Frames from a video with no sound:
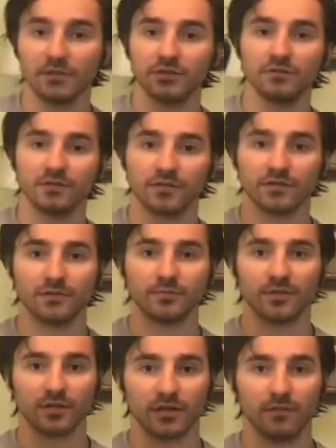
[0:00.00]
shoes are
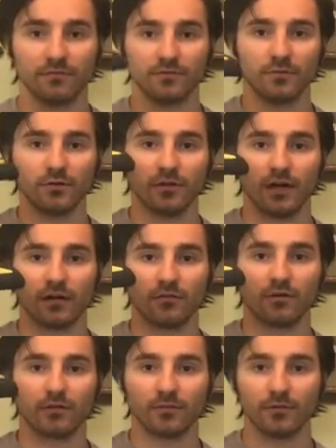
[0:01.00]
super uncomfortable. I don't
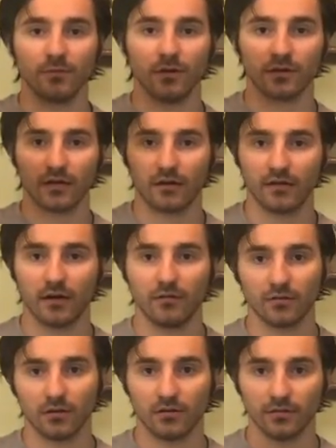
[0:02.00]
want to be walking
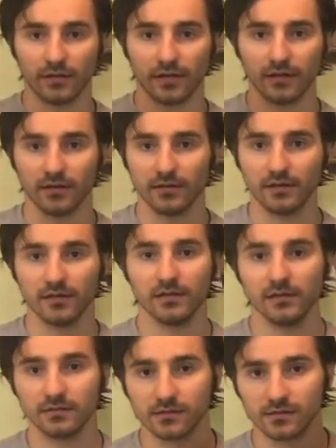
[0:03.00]
around all day in
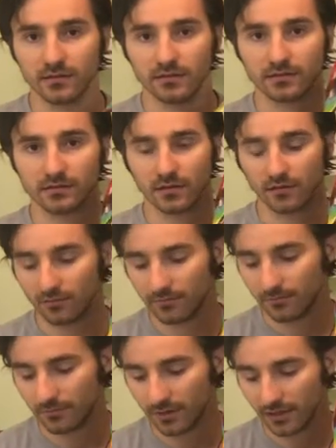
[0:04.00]
these. So
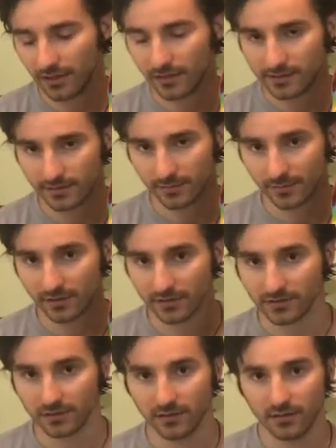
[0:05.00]
belay
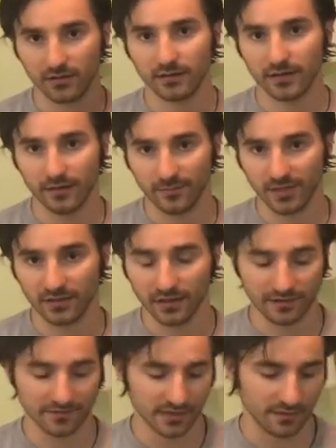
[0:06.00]
slippers can be a
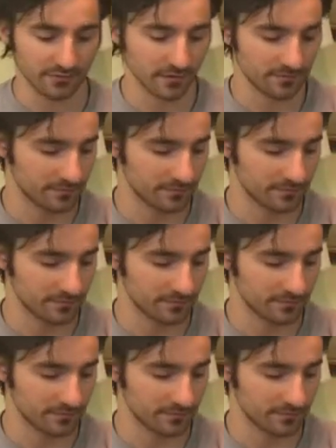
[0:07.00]
lifesaver.